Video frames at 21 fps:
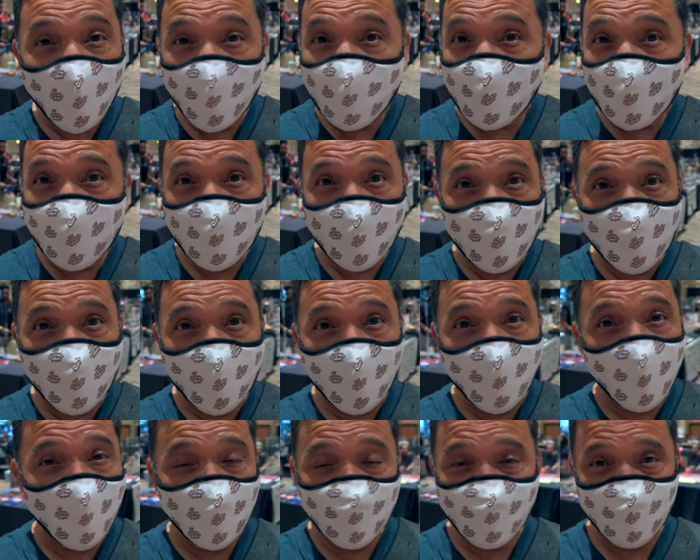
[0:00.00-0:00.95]
area
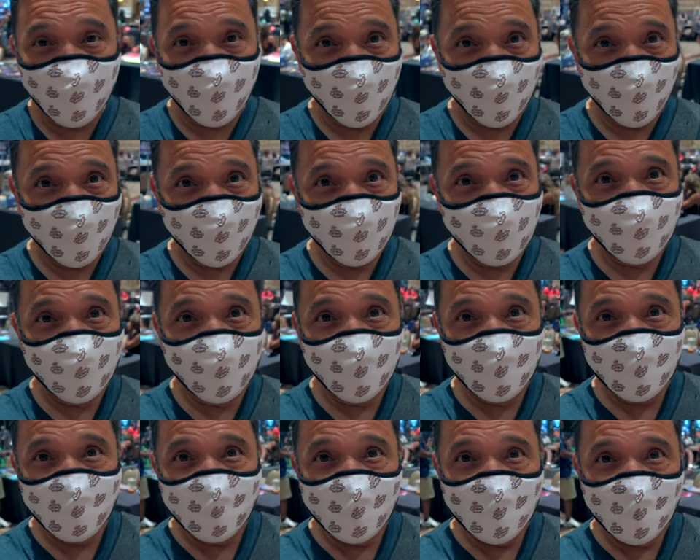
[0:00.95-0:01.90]
behind me
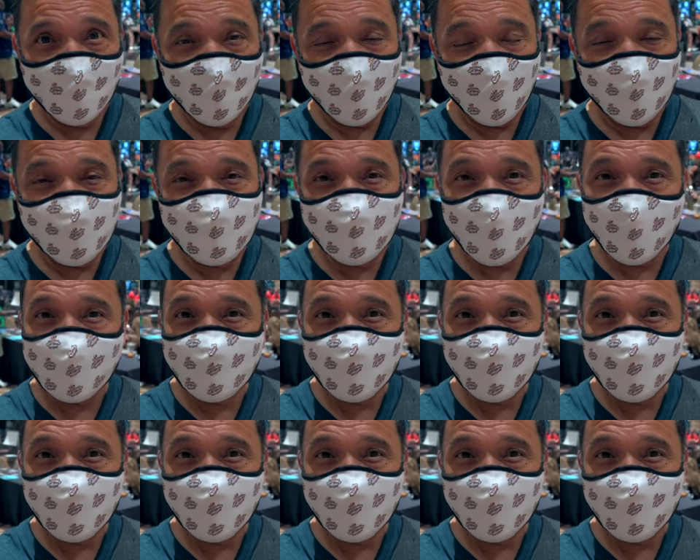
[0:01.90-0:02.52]
is set